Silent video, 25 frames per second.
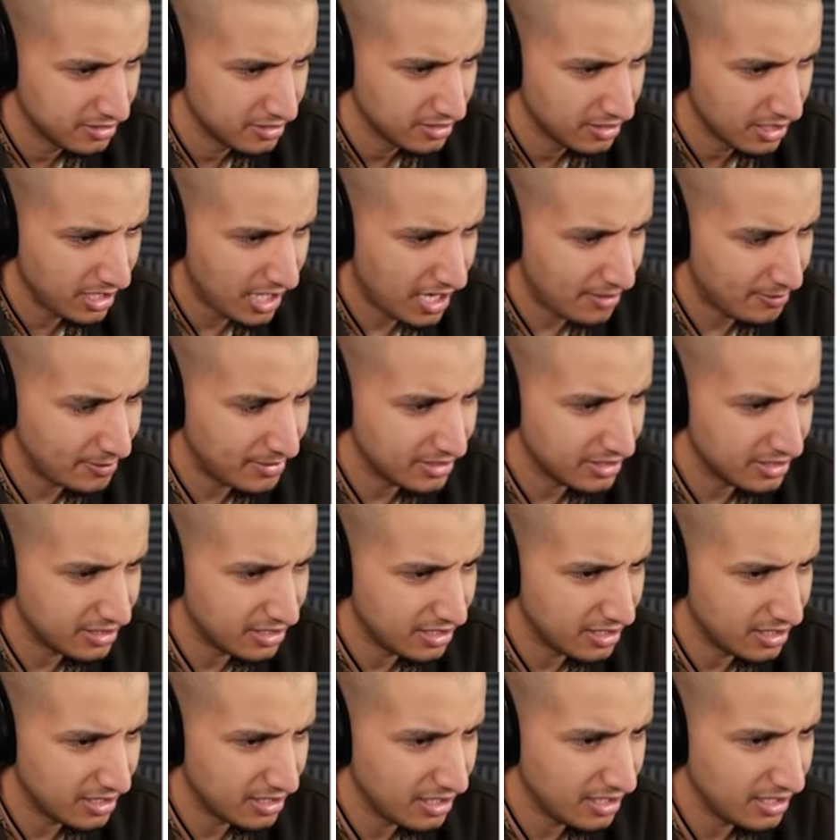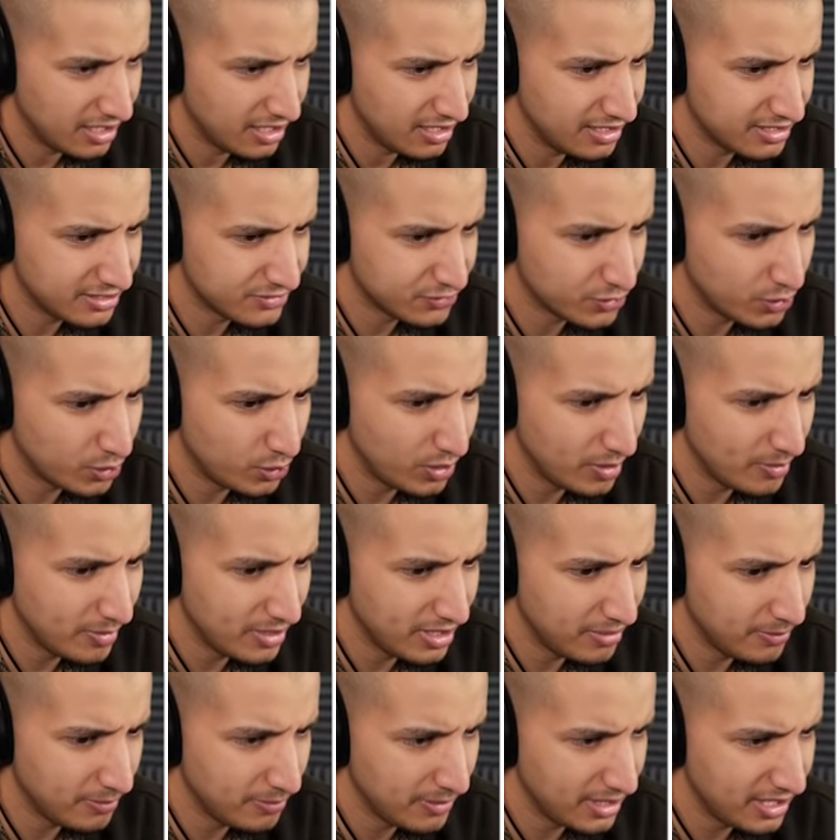Hey, look I'm a, It's for it's women
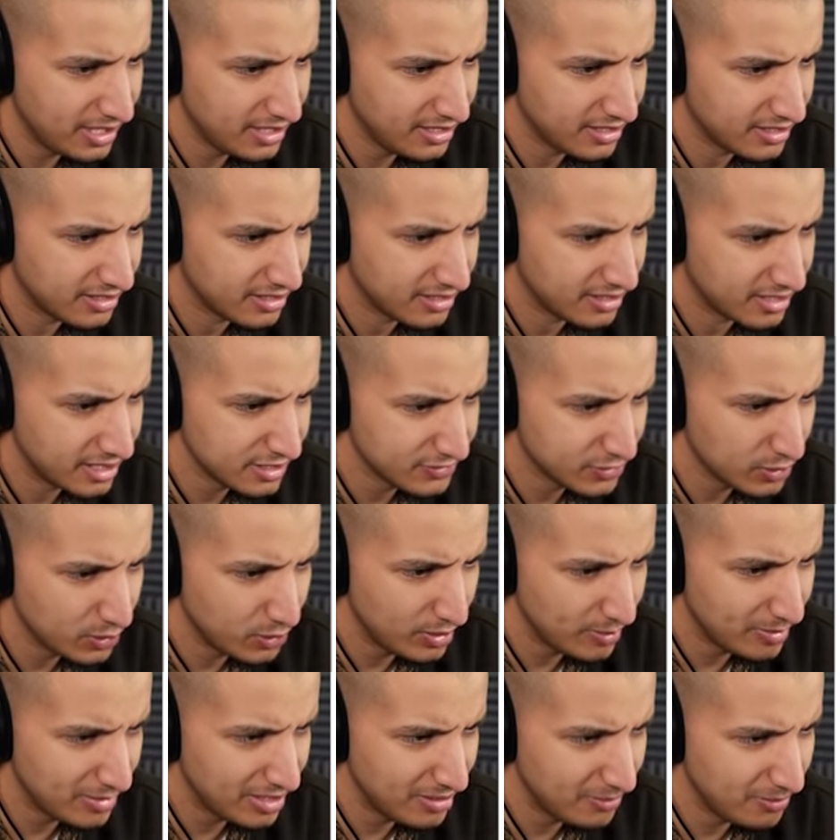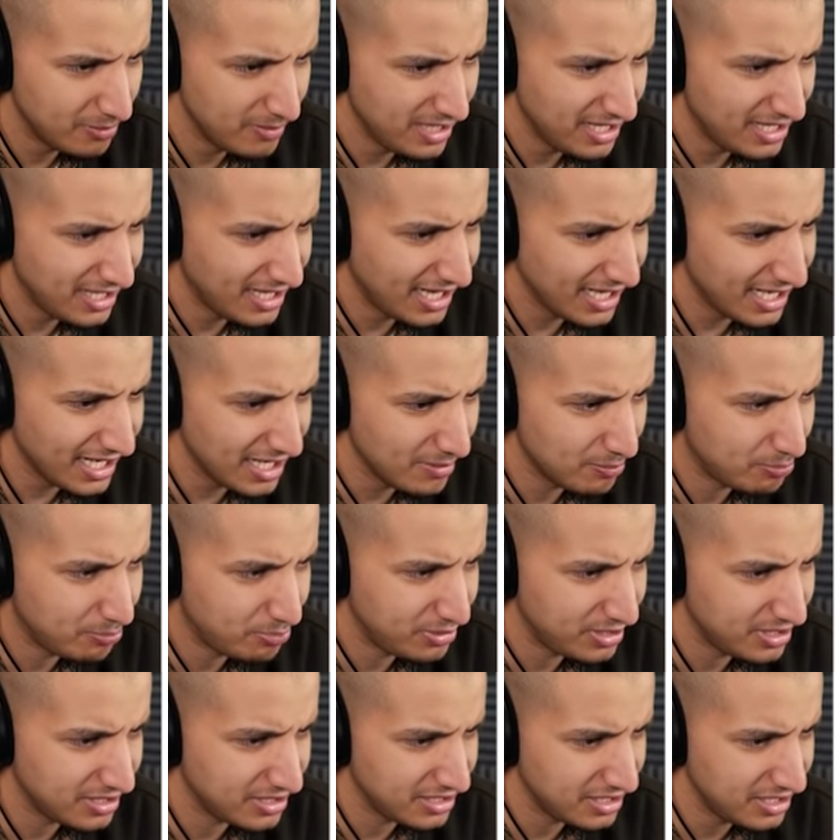and men. It's for women and men. I can't
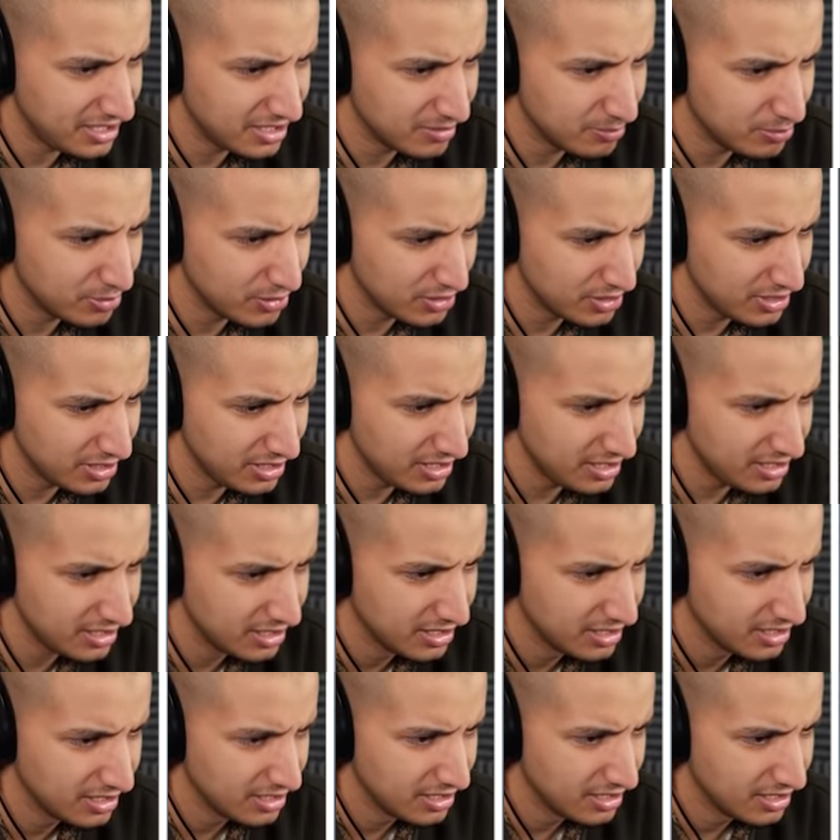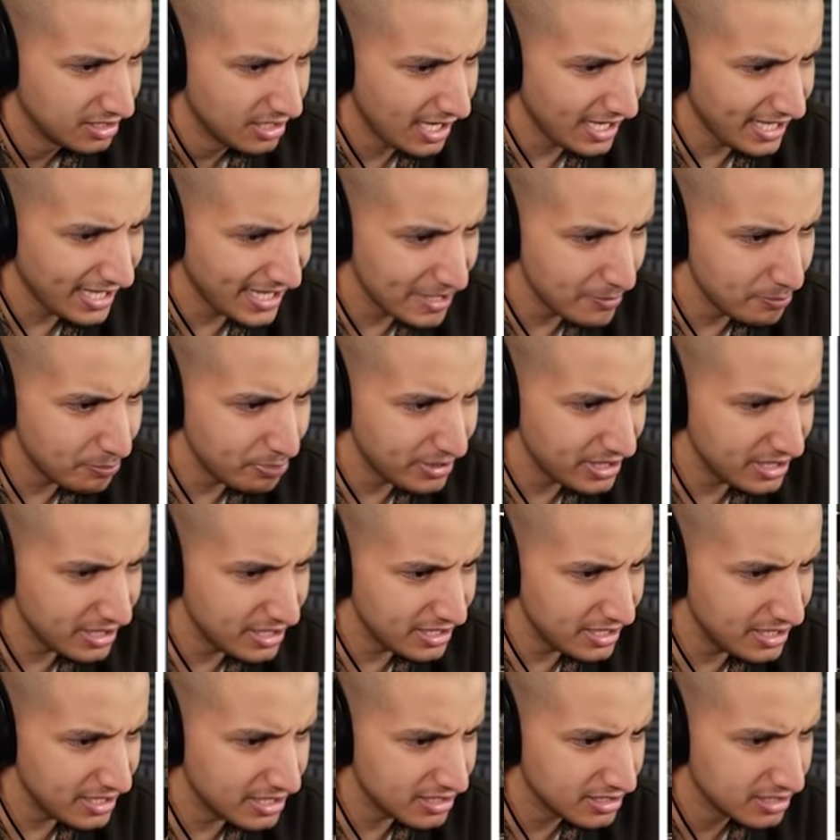pee in here, birdie. I can't pee, pee in
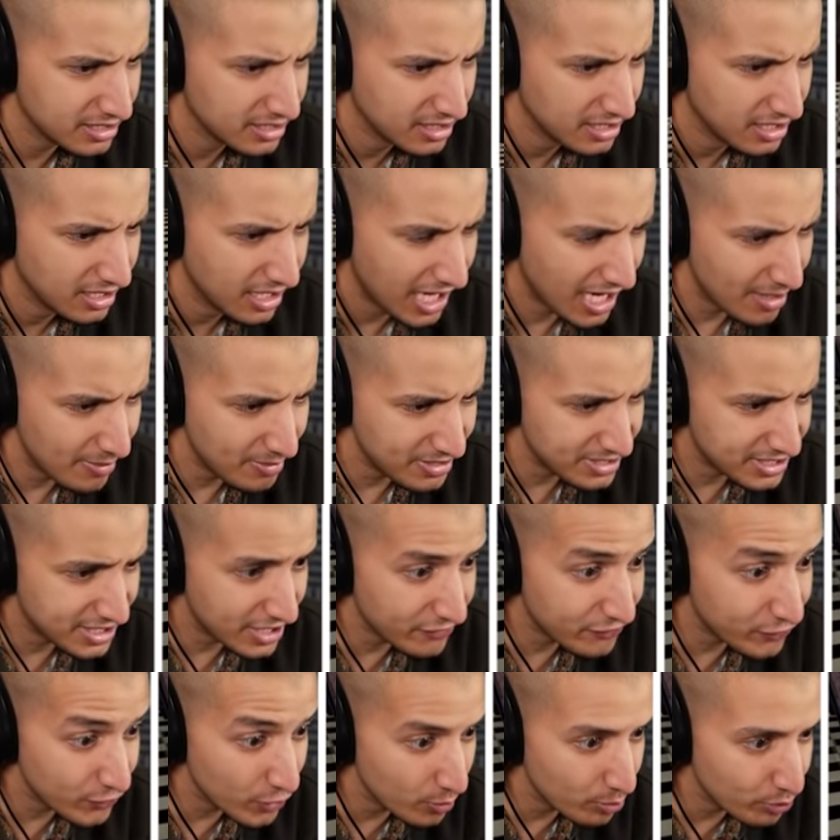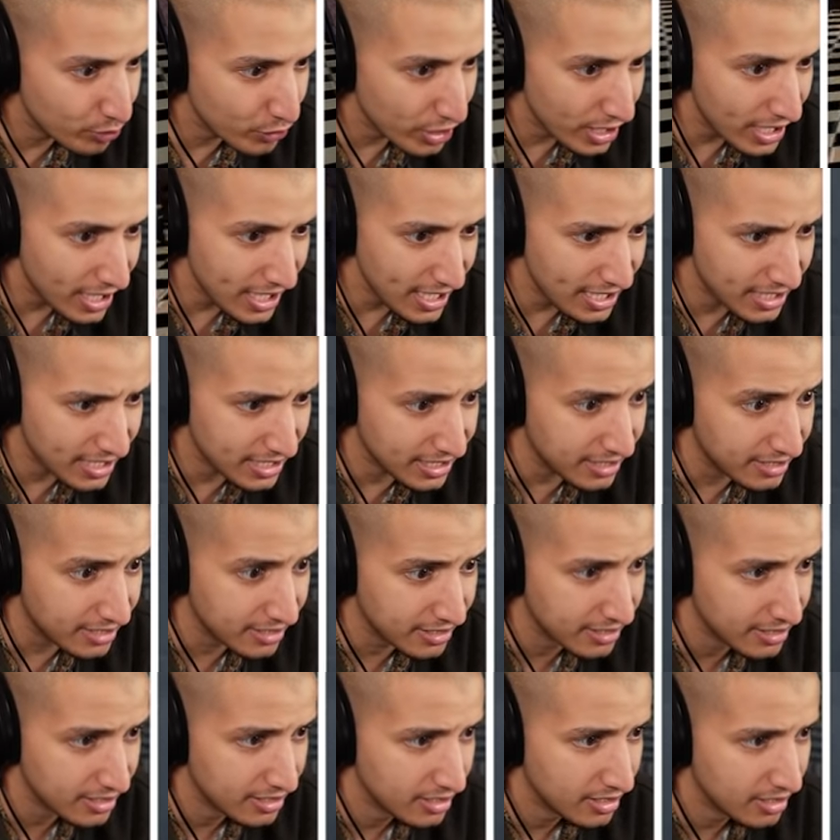here. Go I'm pee. a different breed.
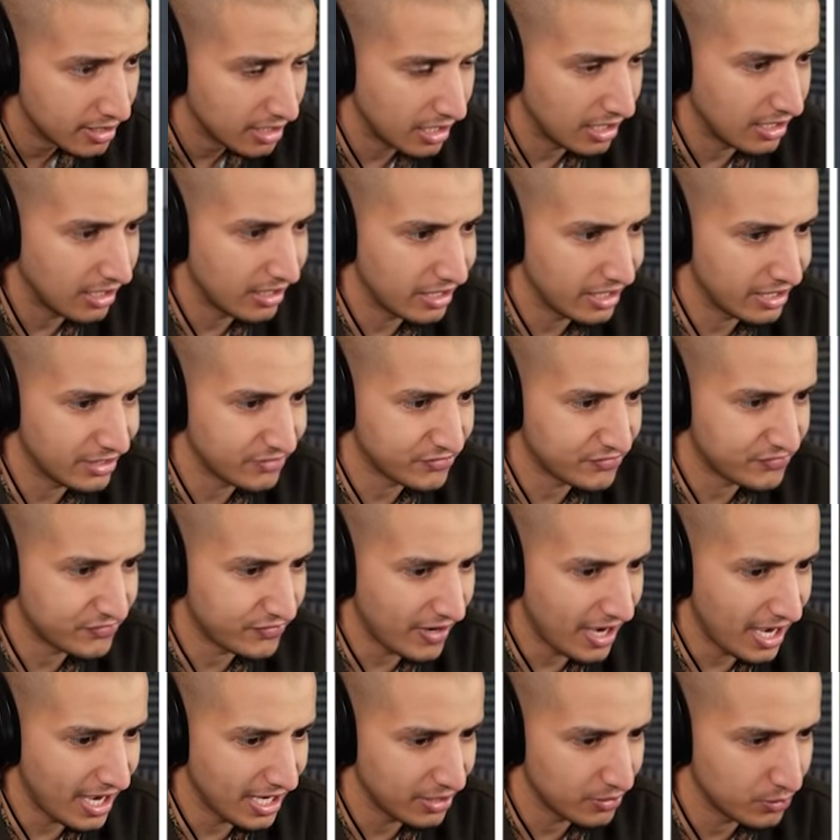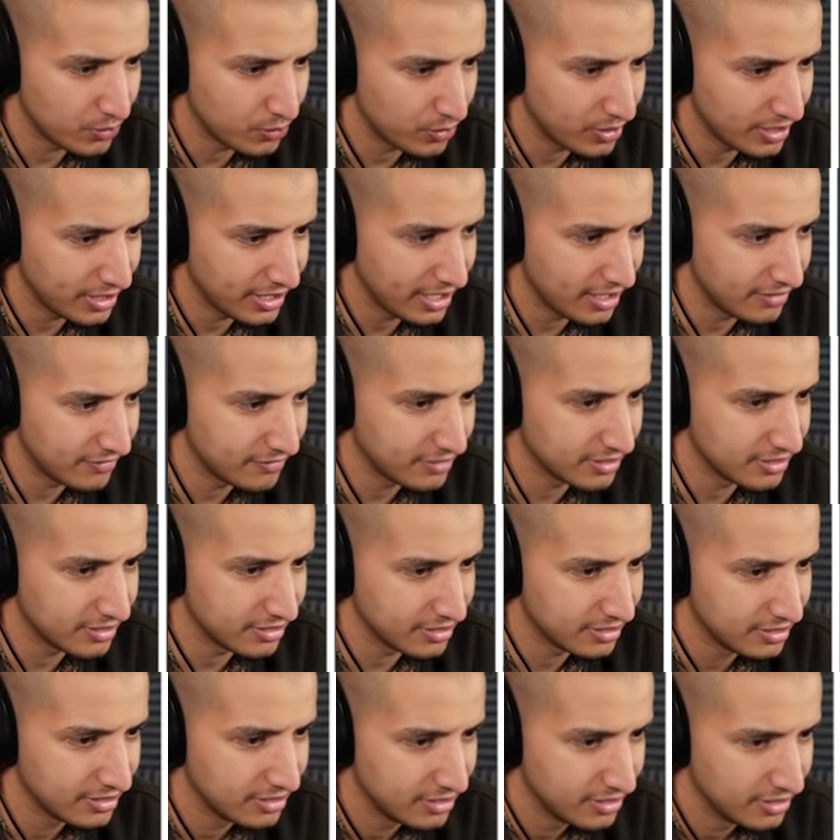All right, oh, fine, whatever.
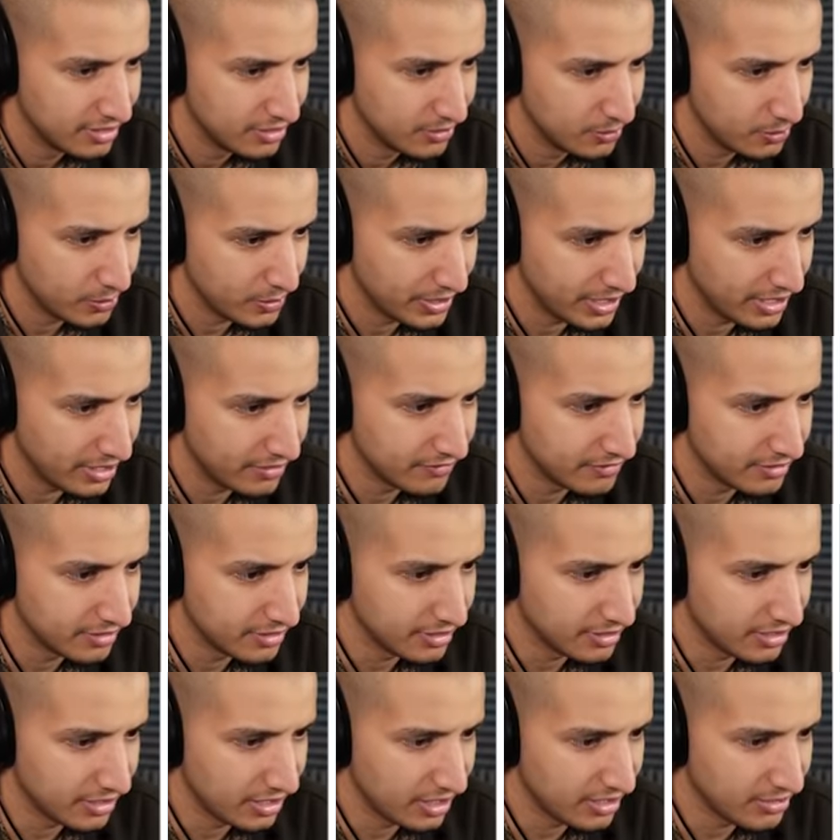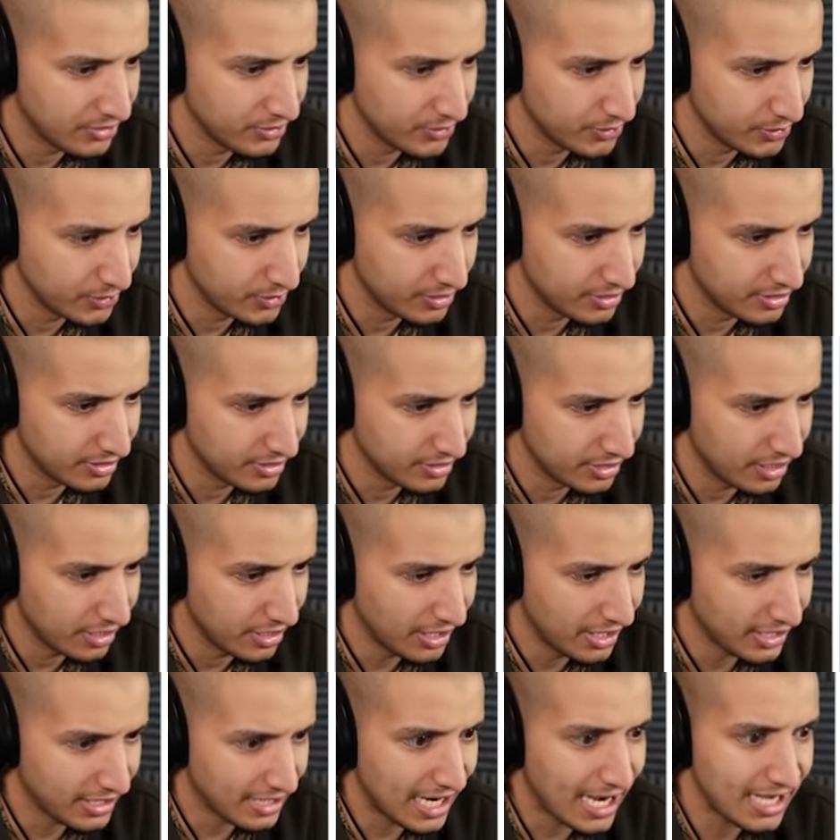whatever. Yeah, I'll pee. do it. All
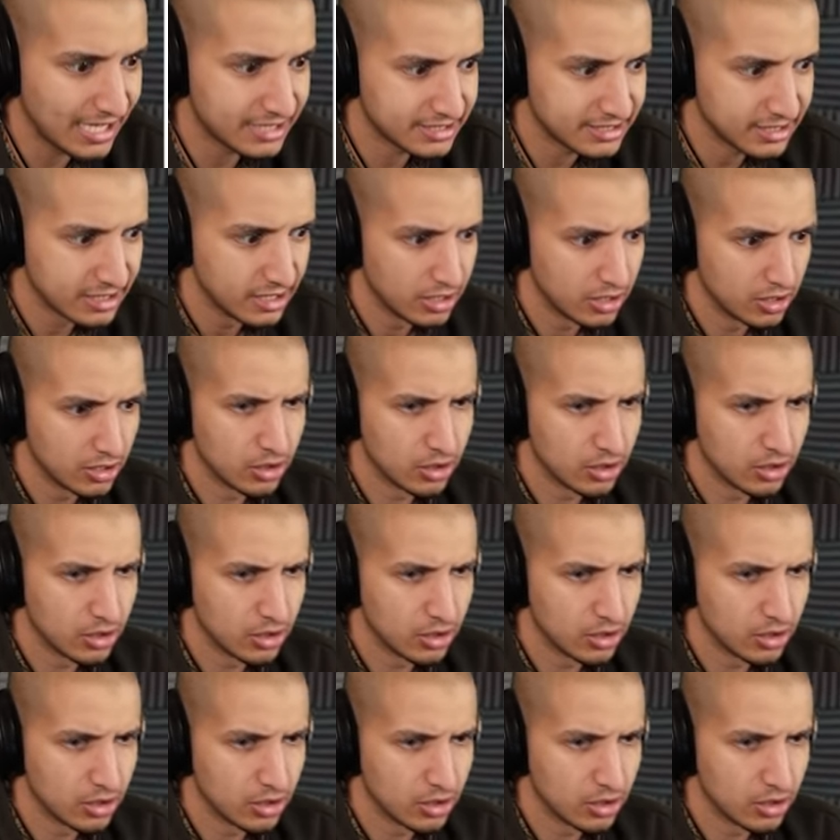right, guys,